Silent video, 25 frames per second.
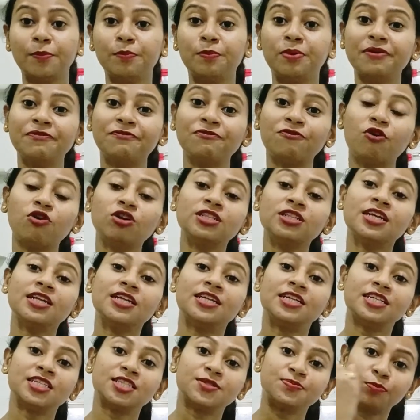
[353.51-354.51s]
Before the
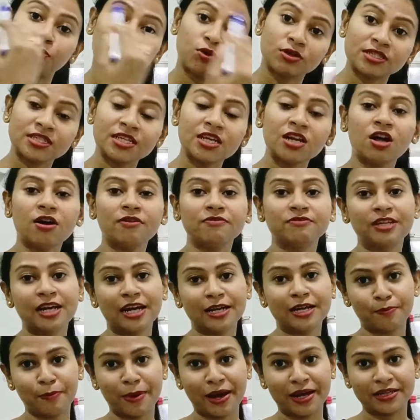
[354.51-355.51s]
disposal of
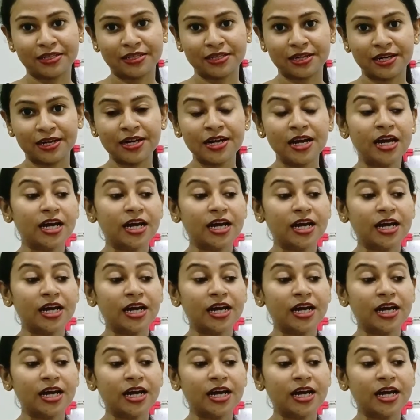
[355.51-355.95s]
that matter,